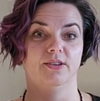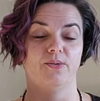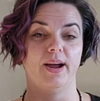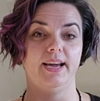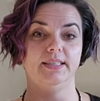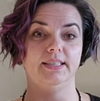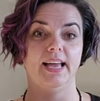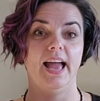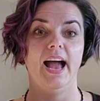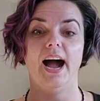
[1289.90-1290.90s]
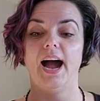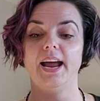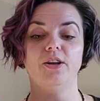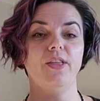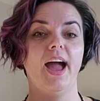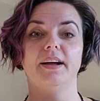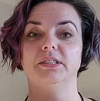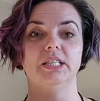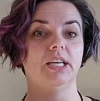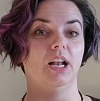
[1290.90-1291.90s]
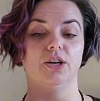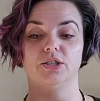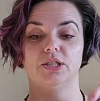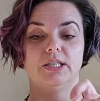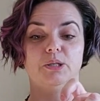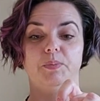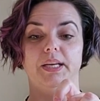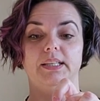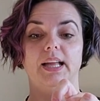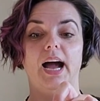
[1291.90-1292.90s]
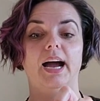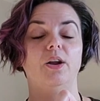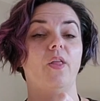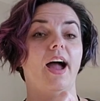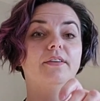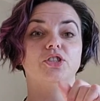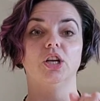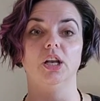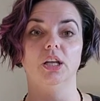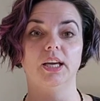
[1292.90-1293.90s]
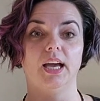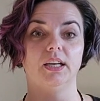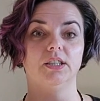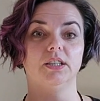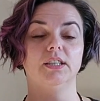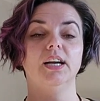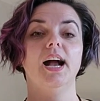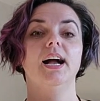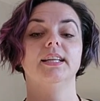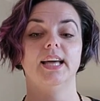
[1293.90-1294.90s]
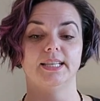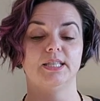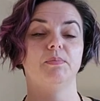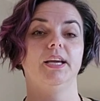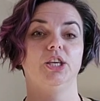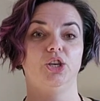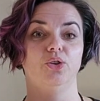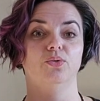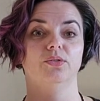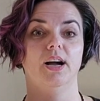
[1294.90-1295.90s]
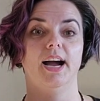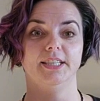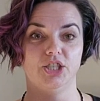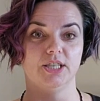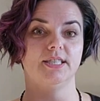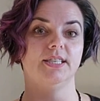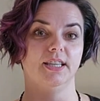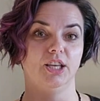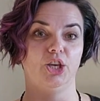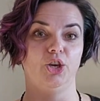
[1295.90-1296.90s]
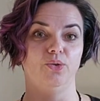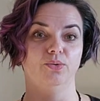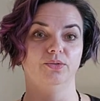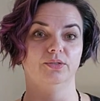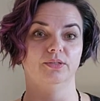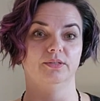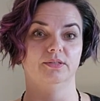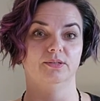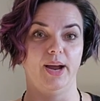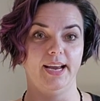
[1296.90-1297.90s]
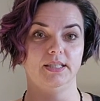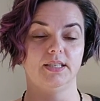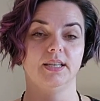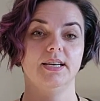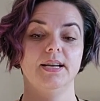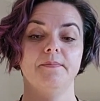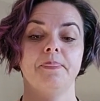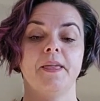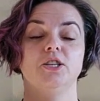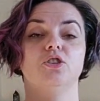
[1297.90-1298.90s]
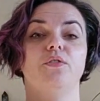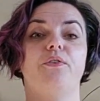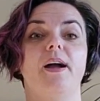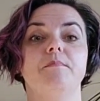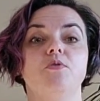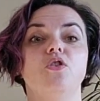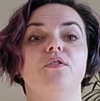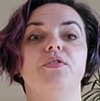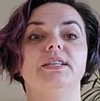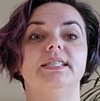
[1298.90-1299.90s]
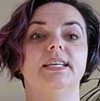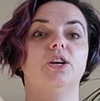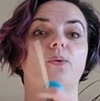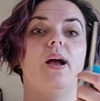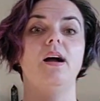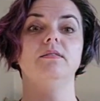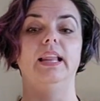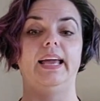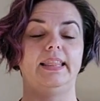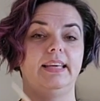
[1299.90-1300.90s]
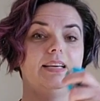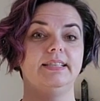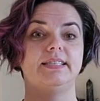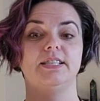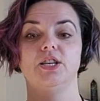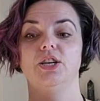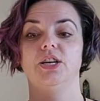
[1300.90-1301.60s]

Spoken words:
right? I don't have to tell her to spin. I don't have to look at her. That's my cue. I just did the cue, right? So if I move the stick around like this,